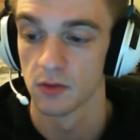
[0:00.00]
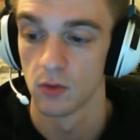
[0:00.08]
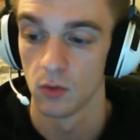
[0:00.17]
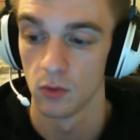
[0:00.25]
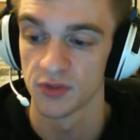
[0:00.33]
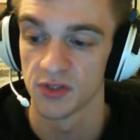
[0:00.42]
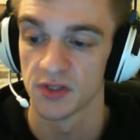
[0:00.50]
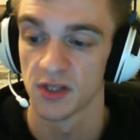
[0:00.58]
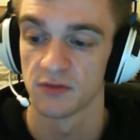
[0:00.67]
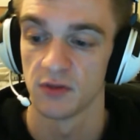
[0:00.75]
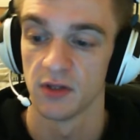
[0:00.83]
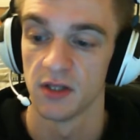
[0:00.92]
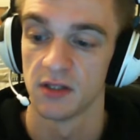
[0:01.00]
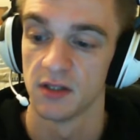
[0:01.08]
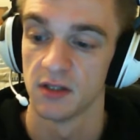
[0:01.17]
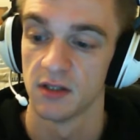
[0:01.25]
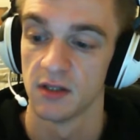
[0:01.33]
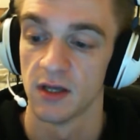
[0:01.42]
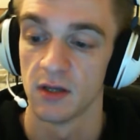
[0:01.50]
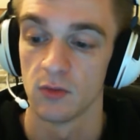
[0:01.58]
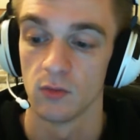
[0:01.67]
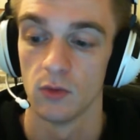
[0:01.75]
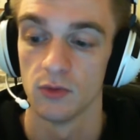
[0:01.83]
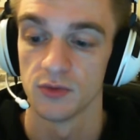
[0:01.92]
All successful hit
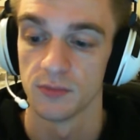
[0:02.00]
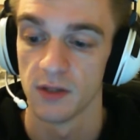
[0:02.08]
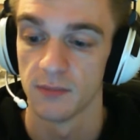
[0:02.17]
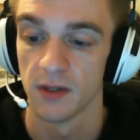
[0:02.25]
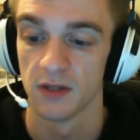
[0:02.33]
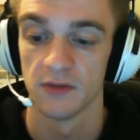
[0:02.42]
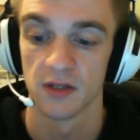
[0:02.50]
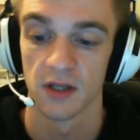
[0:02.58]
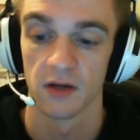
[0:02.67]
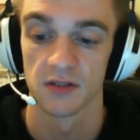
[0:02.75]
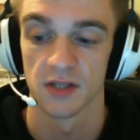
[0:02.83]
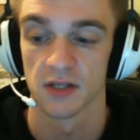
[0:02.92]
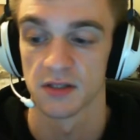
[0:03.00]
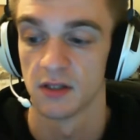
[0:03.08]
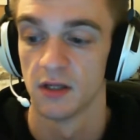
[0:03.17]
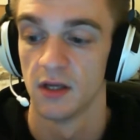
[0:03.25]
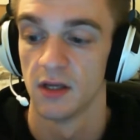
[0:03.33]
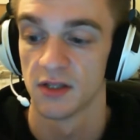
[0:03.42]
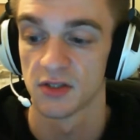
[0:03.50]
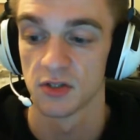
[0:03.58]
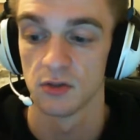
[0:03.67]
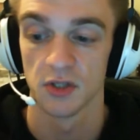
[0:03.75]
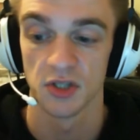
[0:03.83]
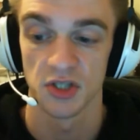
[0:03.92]
rolls made by the Officio Assassin,
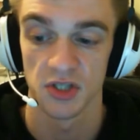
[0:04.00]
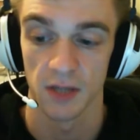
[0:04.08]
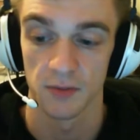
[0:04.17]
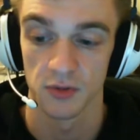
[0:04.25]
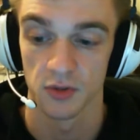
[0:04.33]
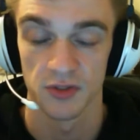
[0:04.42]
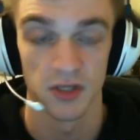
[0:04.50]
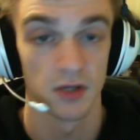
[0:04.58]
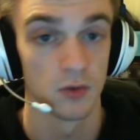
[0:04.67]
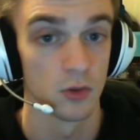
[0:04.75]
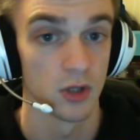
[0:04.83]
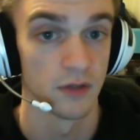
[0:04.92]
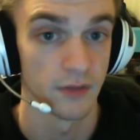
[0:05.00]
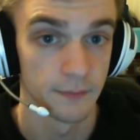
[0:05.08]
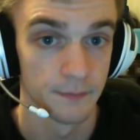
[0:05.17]
excluding snapshots, ignore cover.